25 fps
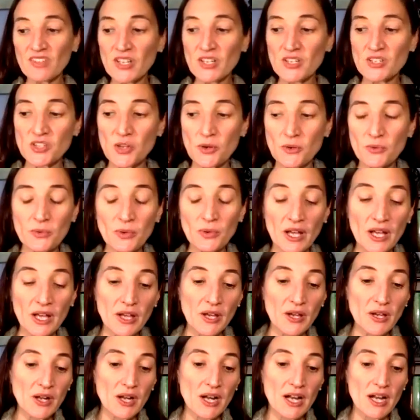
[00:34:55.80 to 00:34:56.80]
So
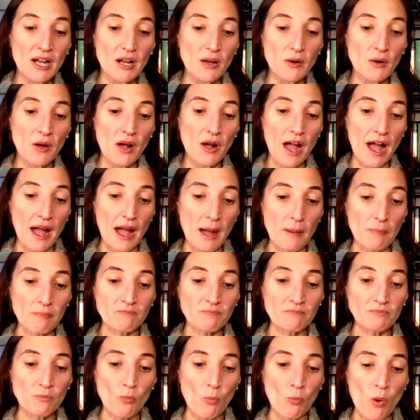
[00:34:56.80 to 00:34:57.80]

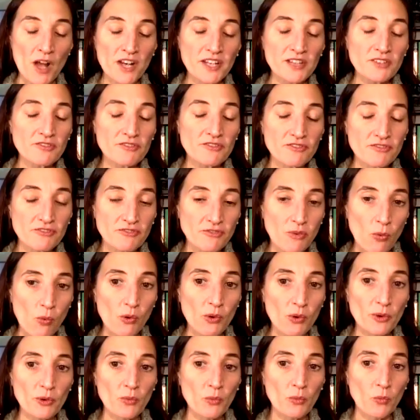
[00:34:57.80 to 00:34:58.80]
um, one in
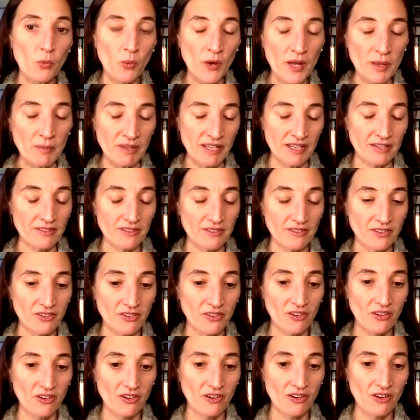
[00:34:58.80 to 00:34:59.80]
four women
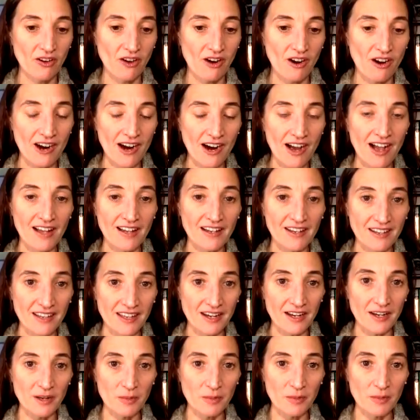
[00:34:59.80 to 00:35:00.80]
are on an
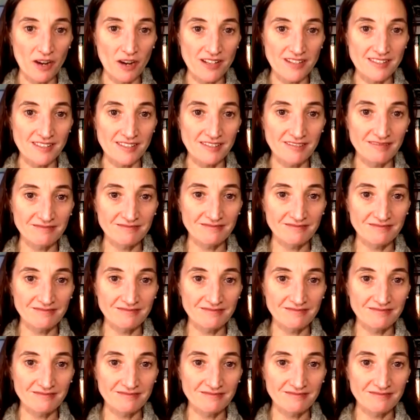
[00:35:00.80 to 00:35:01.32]
antidepressant.